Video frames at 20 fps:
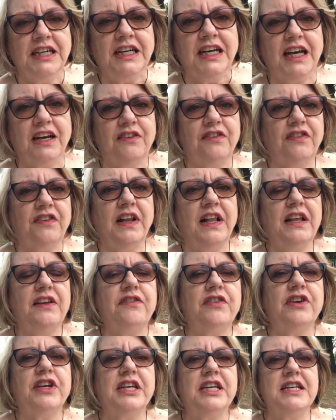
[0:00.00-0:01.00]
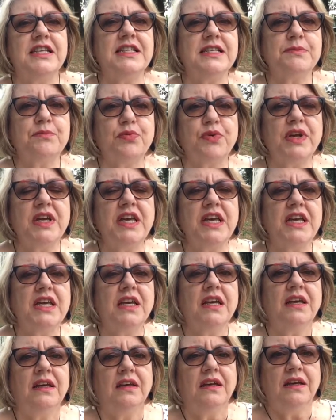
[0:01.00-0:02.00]
Our flavour is bringing
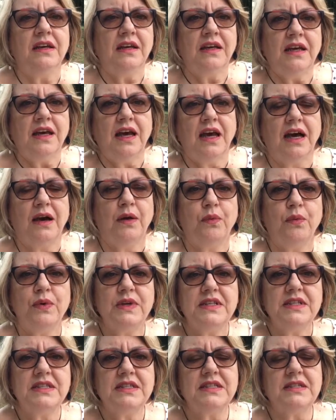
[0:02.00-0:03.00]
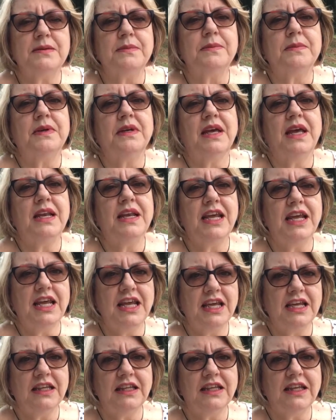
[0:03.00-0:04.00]
wisdom and
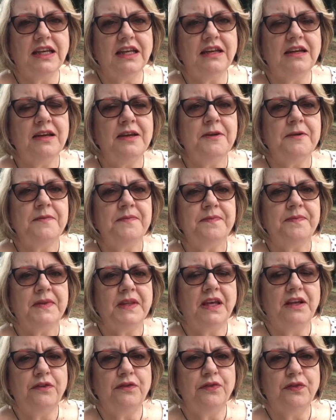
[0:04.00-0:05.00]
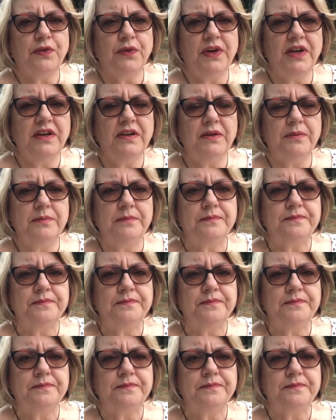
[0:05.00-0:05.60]
healing and freedom